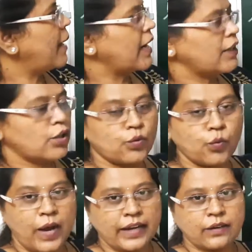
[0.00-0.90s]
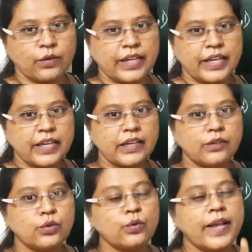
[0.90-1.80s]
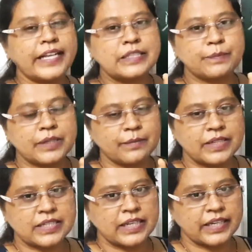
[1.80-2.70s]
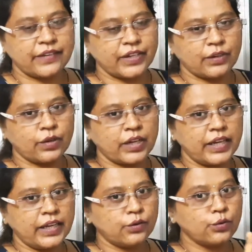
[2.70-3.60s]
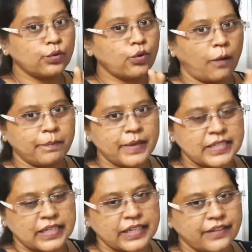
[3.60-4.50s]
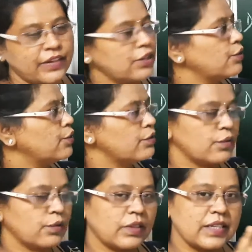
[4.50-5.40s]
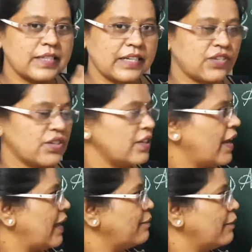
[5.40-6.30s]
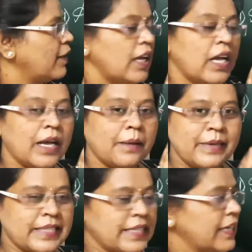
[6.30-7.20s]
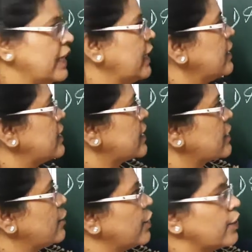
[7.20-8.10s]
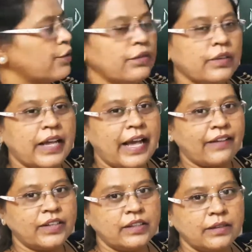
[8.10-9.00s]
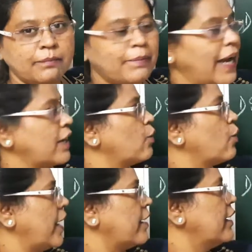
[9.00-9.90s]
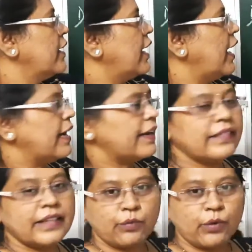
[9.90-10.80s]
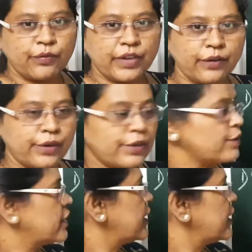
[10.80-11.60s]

part 1. Okay, here two experiments are given, okay, two topics are given to you. So this session I'm basically just going to have a part 1, and in that what we are going to